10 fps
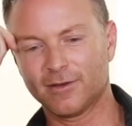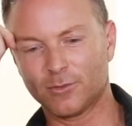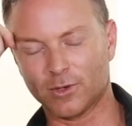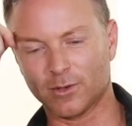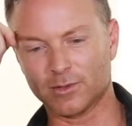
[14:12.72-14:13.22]

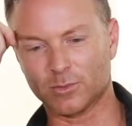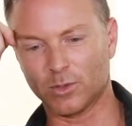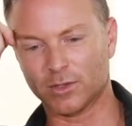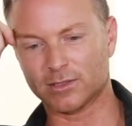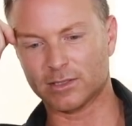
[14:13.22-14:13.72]
what always
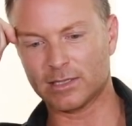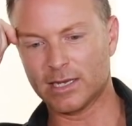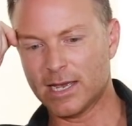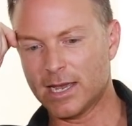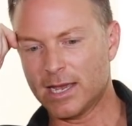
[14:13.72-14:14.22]
works. And
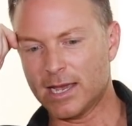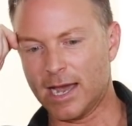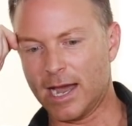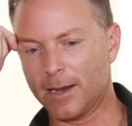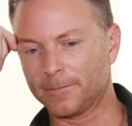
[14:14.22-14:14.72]

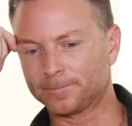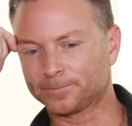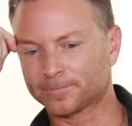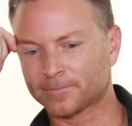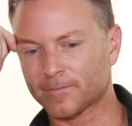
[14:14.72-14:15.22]

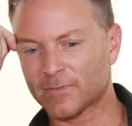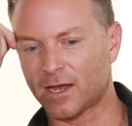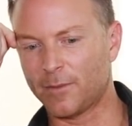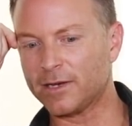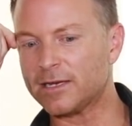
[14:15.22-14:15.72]

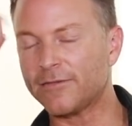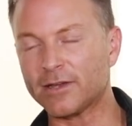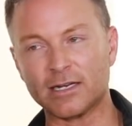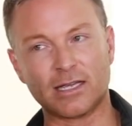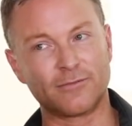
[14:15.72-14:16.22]
Never
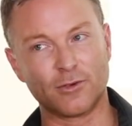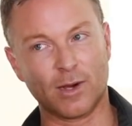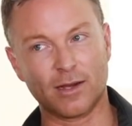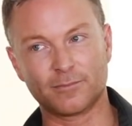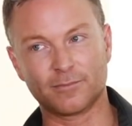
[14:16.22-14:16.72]
Gonna Give You
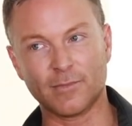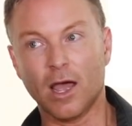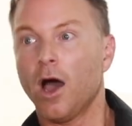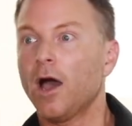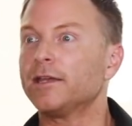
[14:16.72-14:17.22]
Up.
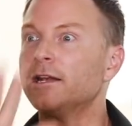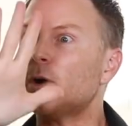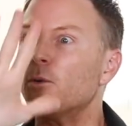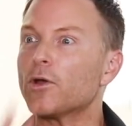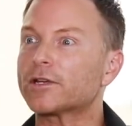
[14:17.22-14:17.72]
You know
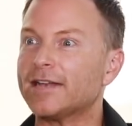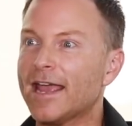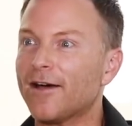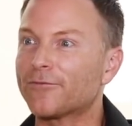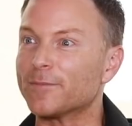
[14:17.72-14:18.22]
what works
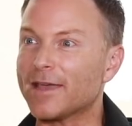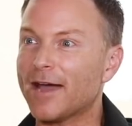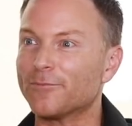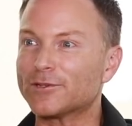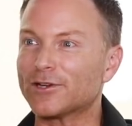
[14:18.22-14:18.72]
now from the
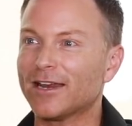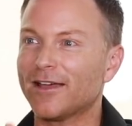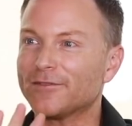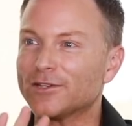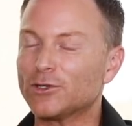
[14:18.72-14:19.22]
album, which I
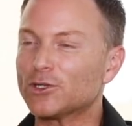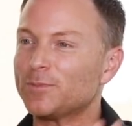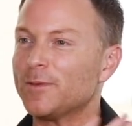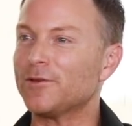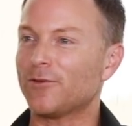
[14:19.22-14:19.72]
love, is You
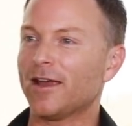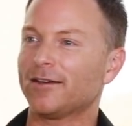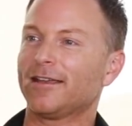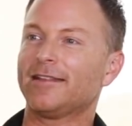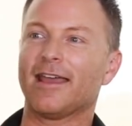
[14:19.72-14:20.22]
Spin Me
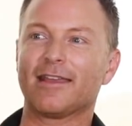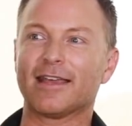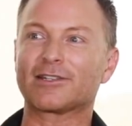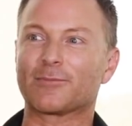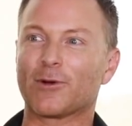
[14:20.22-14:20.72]
Round, and
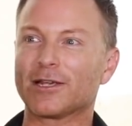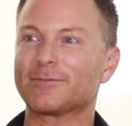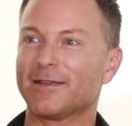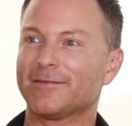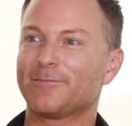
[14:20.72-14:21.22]
that surprised
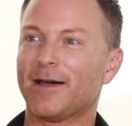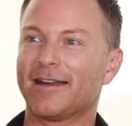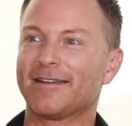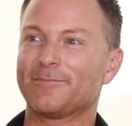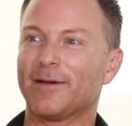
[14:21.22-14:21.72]
me.
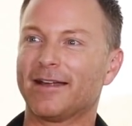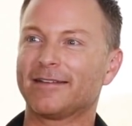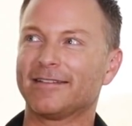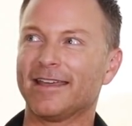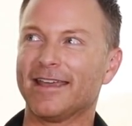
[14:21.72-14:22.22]
But
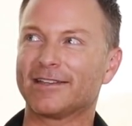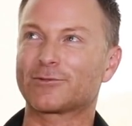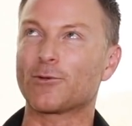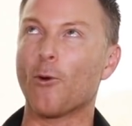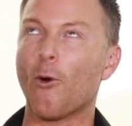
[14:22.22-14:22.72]
it's
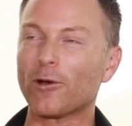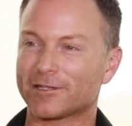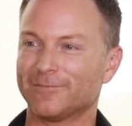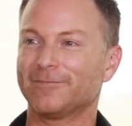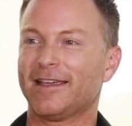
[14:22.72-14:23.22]

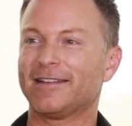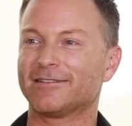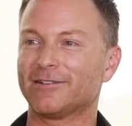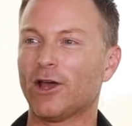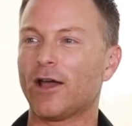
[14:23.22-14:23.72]
awesome
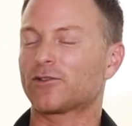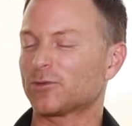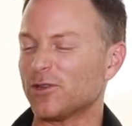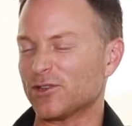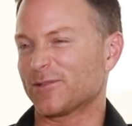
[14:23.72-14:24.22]
and live, because
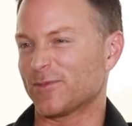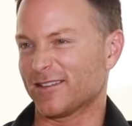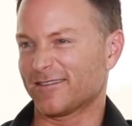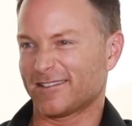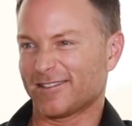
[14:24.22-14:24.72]
we use some of
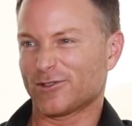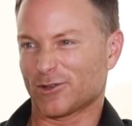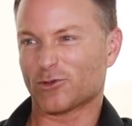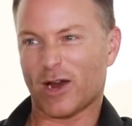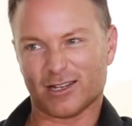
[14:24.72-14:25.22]
the
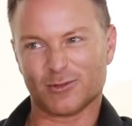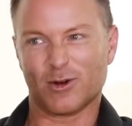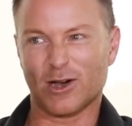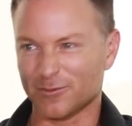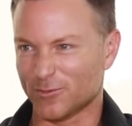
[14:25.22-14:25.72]
track as
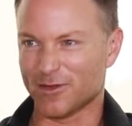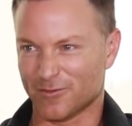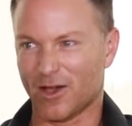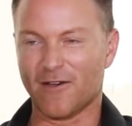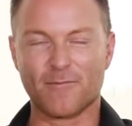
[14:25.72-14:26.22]
well with the
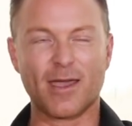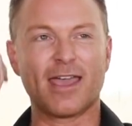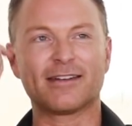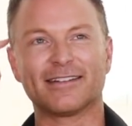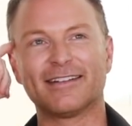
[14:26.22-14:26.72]
live
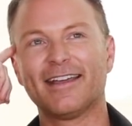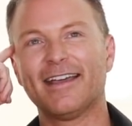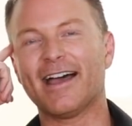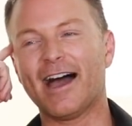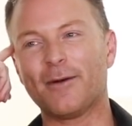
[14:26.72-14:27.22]
band, and
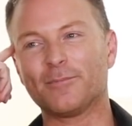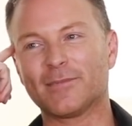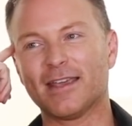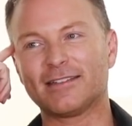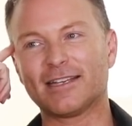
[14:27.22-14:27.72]

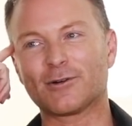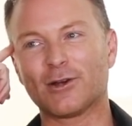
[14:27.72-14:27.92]
Dead or